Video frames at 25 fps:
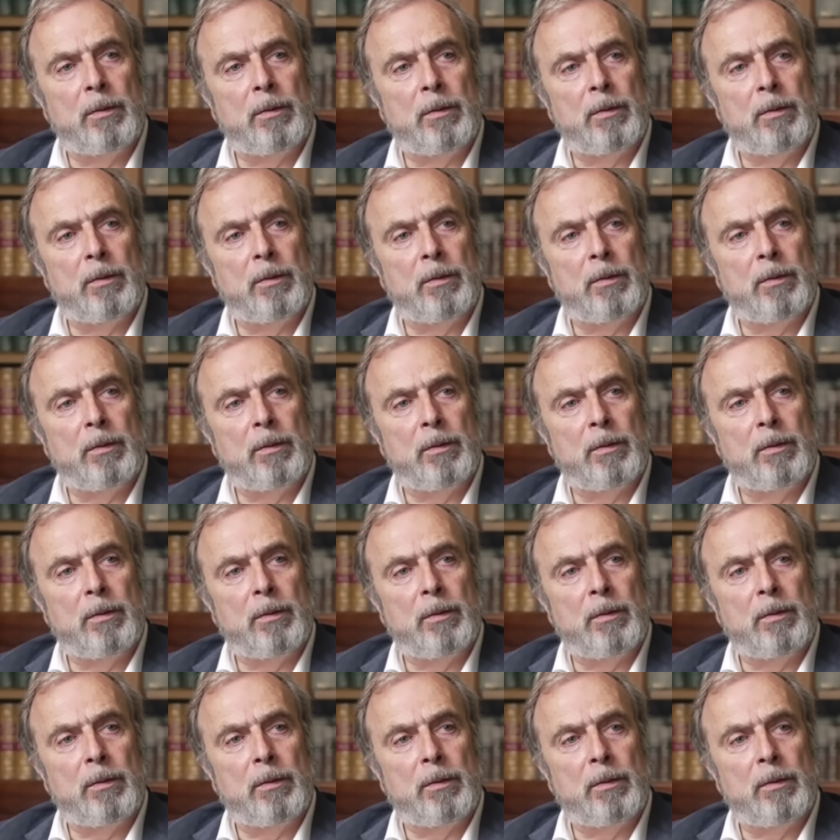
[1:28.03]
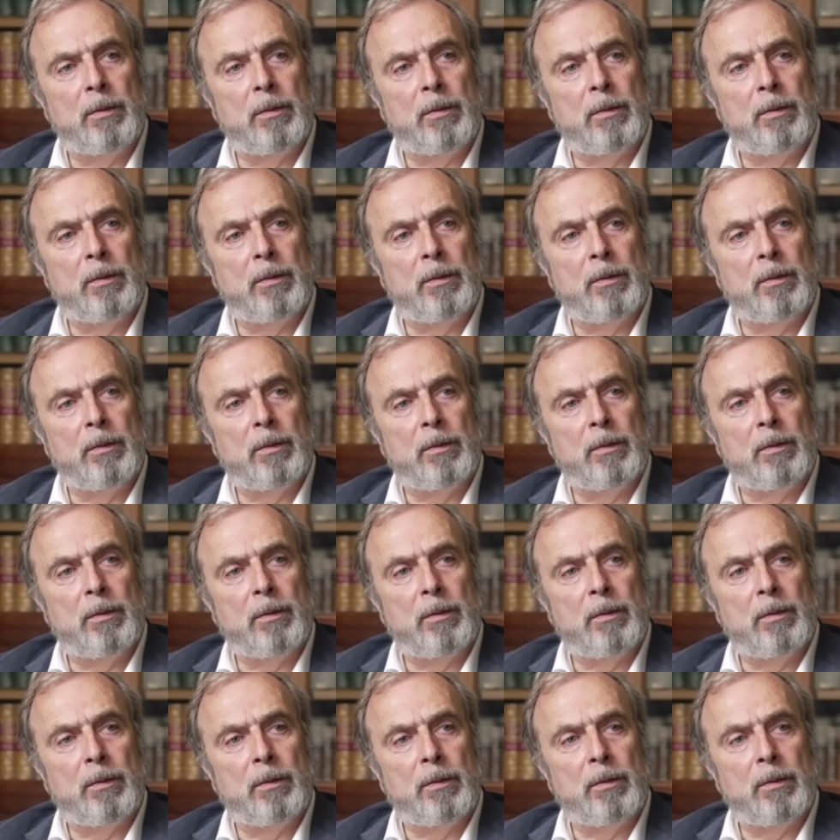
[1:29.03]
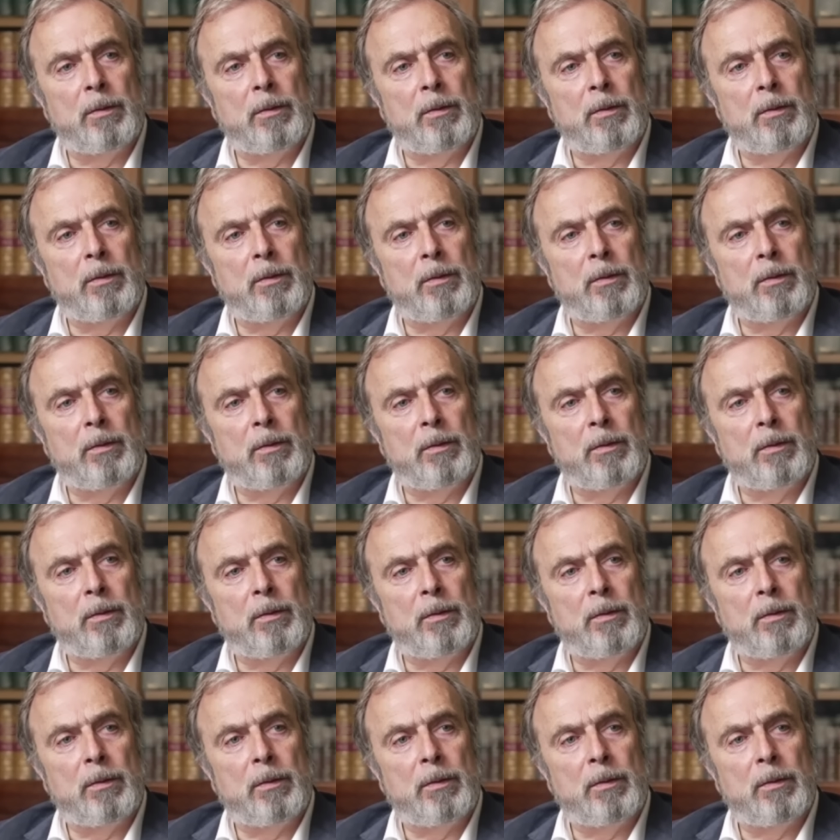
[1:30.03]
The person shown says nothing.